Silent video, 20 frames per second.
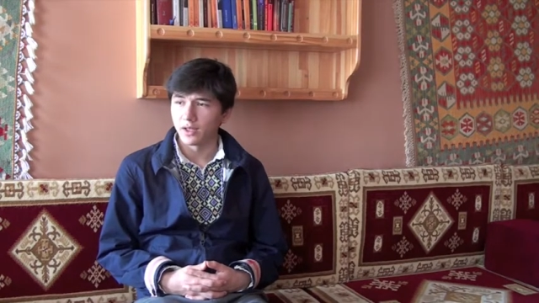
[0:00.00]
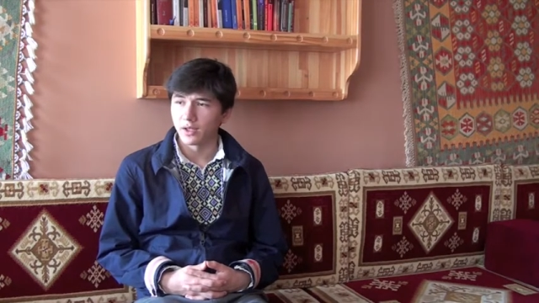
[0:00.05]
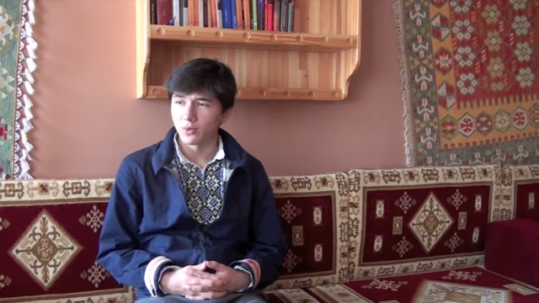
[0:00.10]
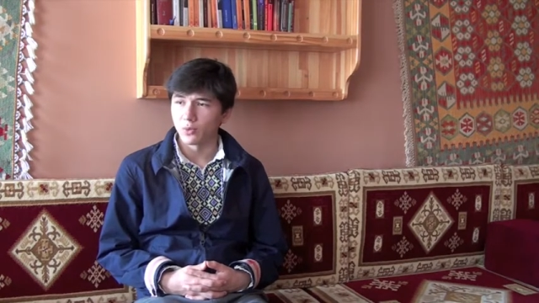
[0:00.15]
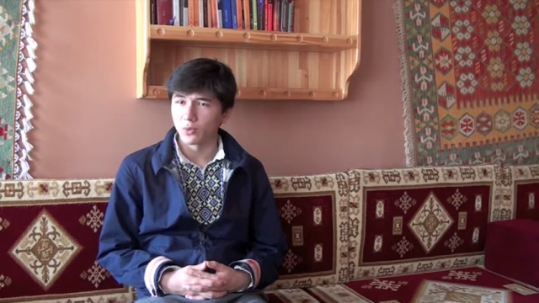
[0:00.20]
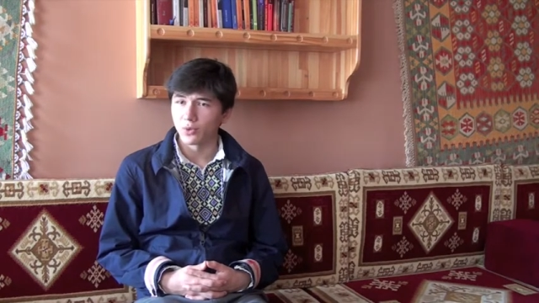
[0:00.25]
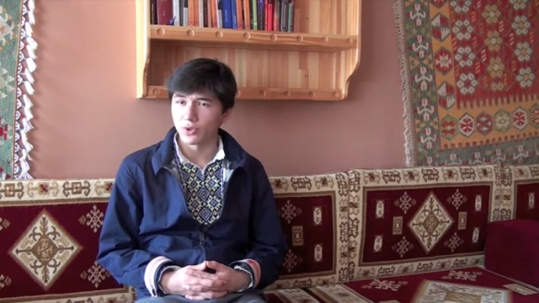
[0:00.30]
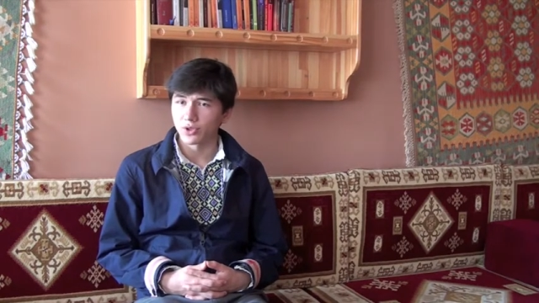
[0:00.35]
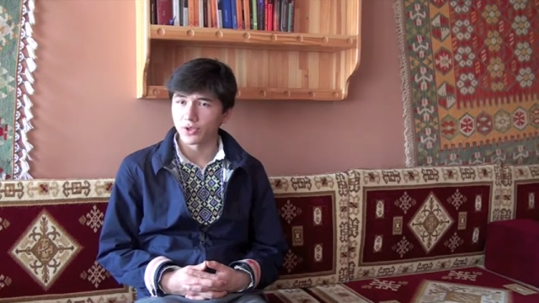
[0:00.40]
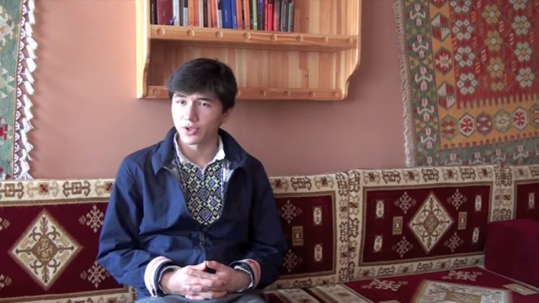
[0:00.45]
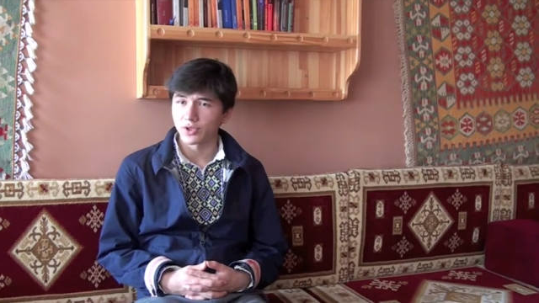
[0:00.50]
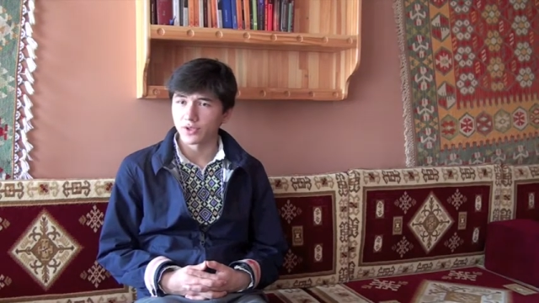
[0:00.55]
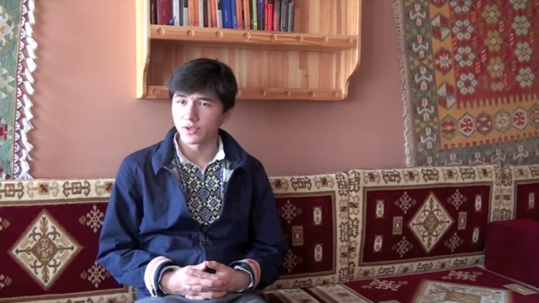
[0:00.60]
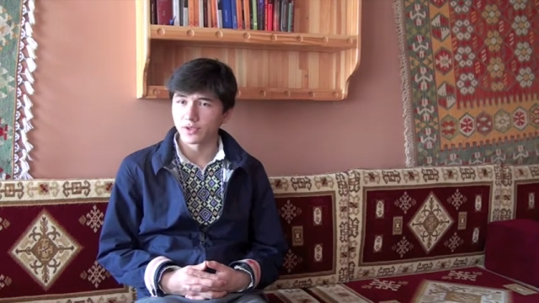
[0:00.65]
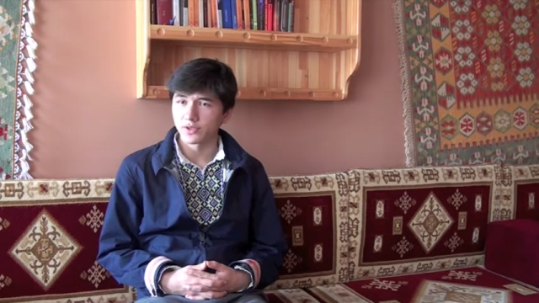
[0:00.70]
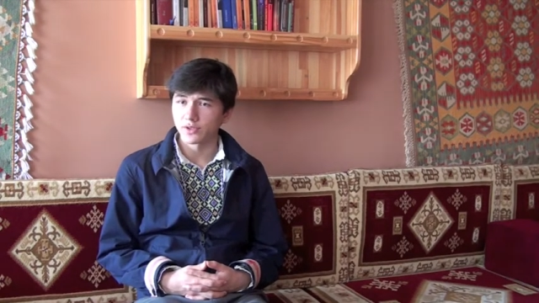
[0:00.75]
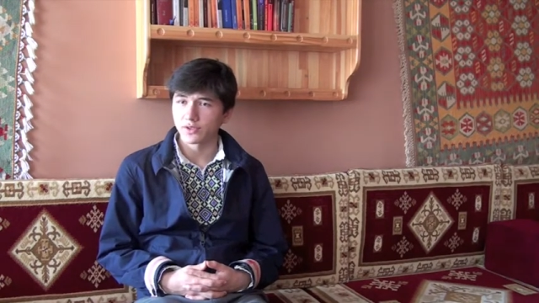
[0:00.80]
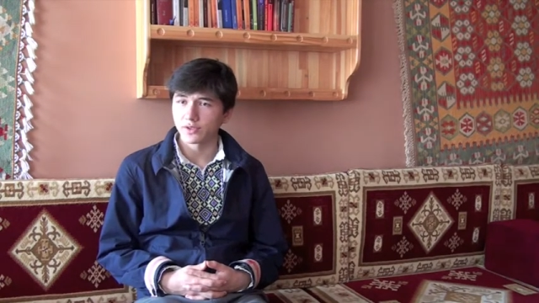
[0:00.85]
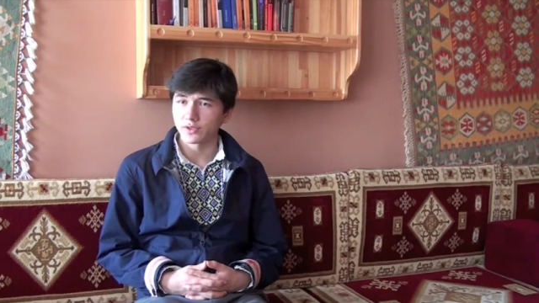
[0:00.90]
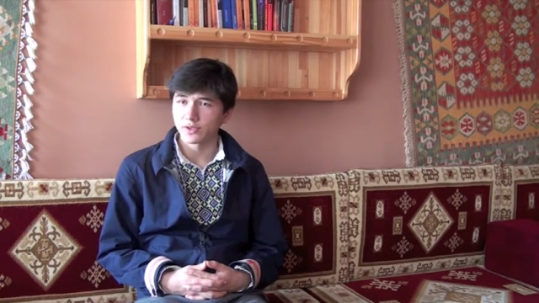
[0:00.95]

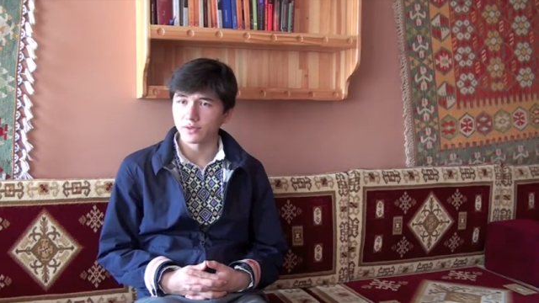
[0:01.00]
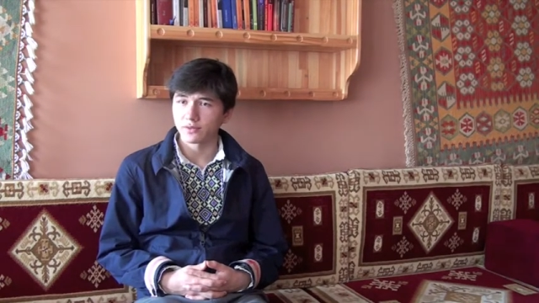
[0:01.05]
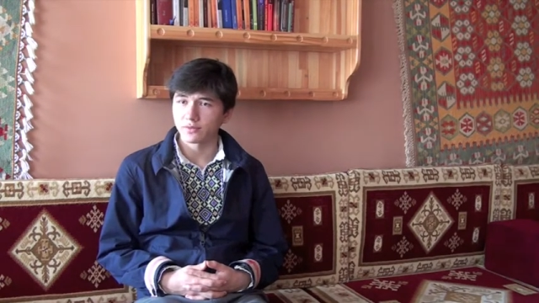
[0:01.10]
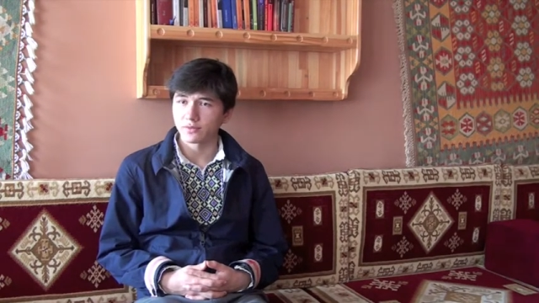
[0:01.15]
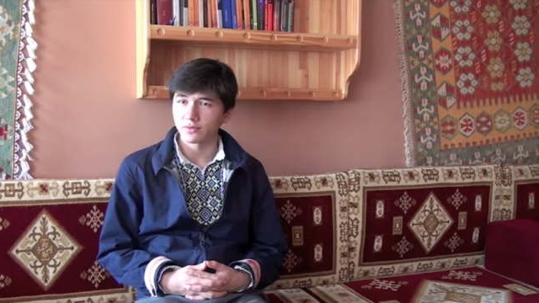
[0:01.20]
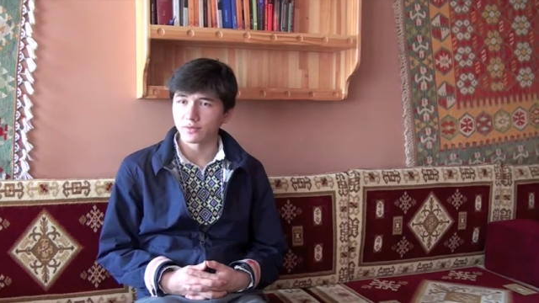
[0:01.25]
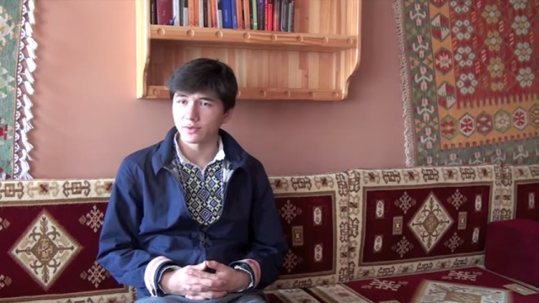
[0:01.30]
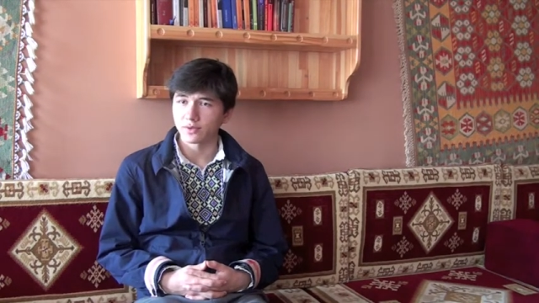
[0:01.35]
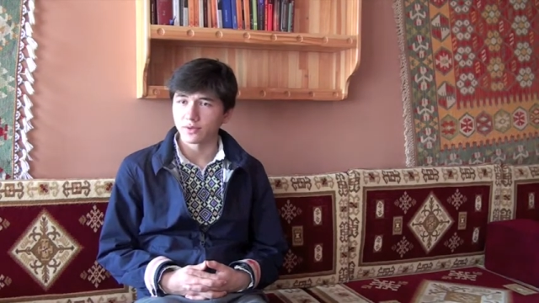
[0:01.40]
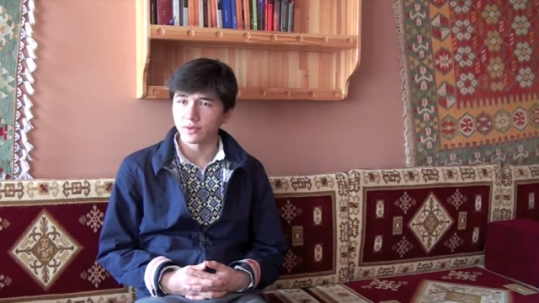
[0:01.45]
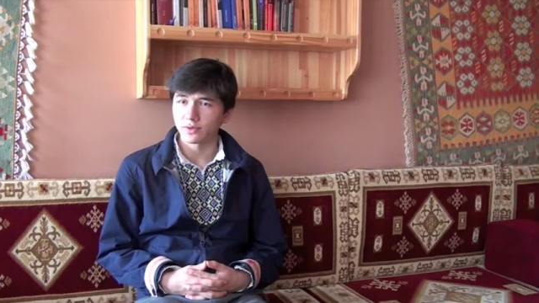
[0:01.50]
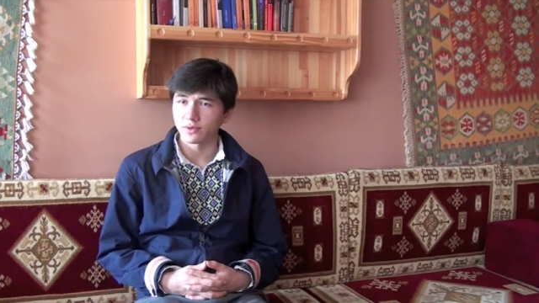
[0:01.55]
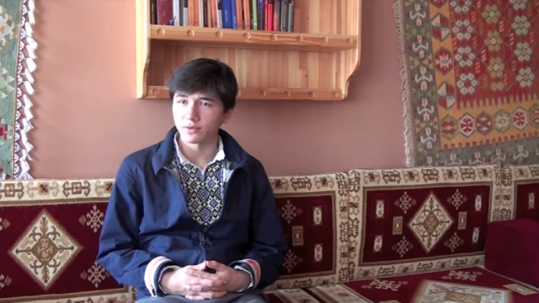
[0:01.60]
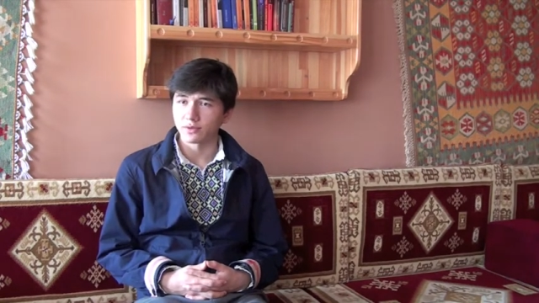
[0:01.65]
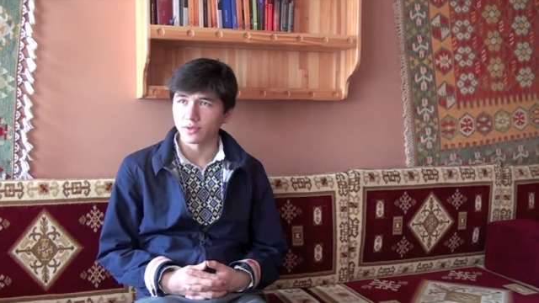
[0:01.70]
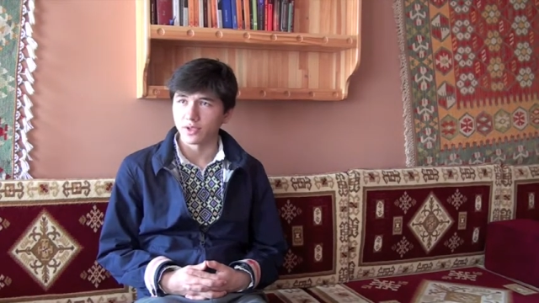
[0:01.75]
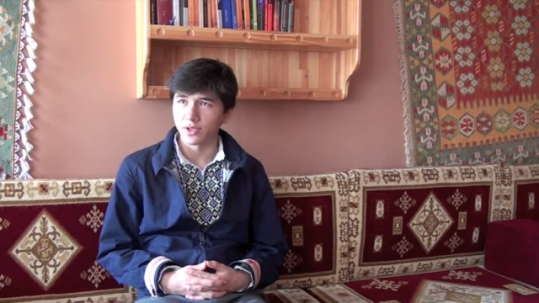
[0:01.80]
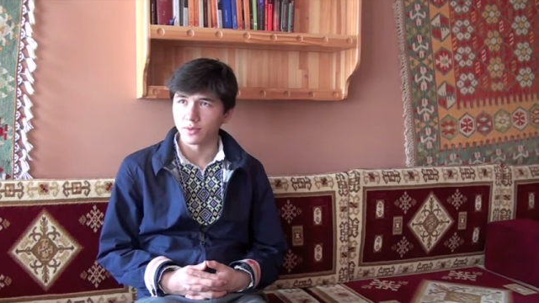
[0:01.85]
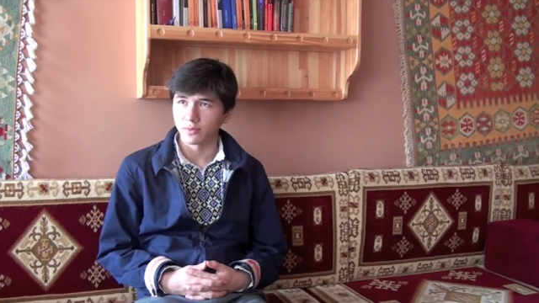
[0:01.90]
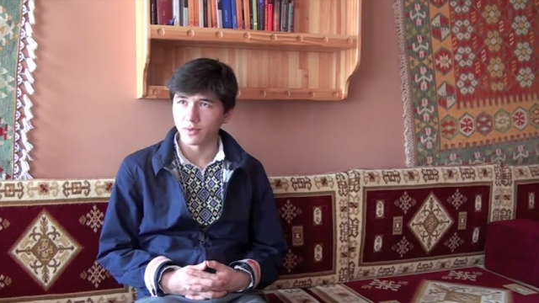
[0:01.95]
workers,
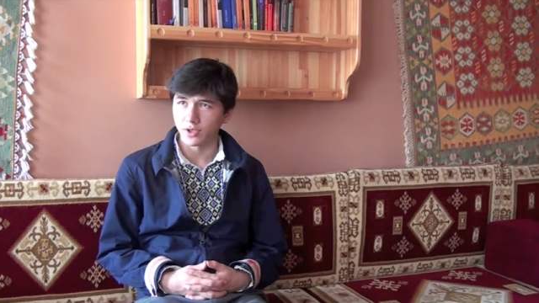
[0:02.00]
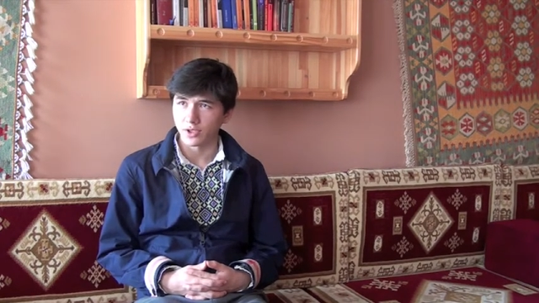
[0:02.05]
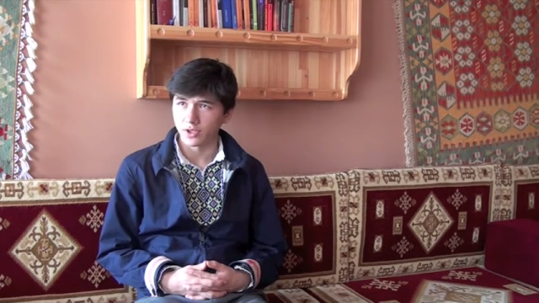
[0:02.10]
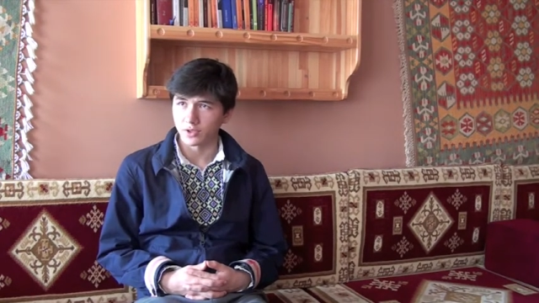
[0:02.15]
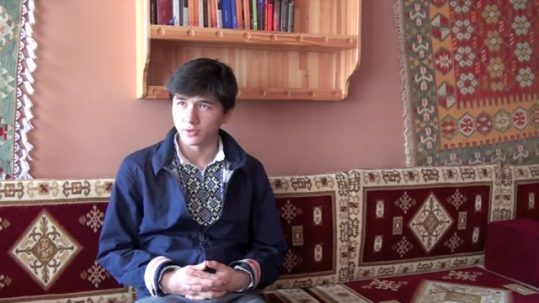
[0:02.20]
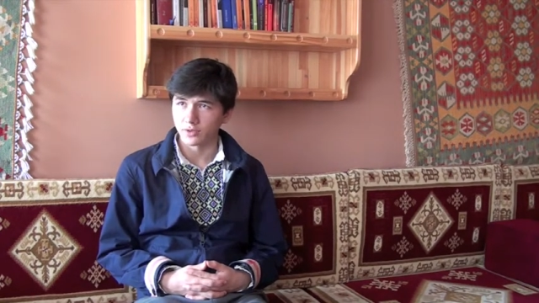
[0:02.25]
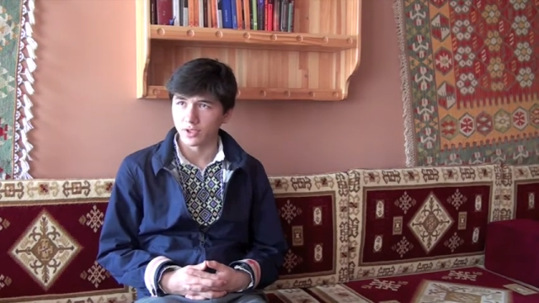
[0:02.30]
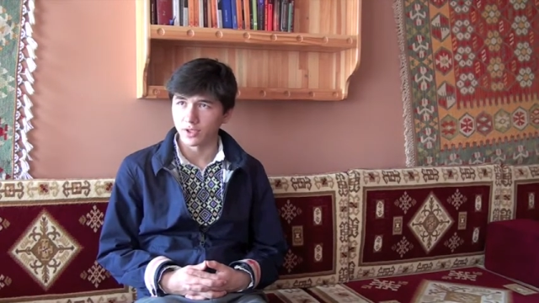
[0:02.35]
hard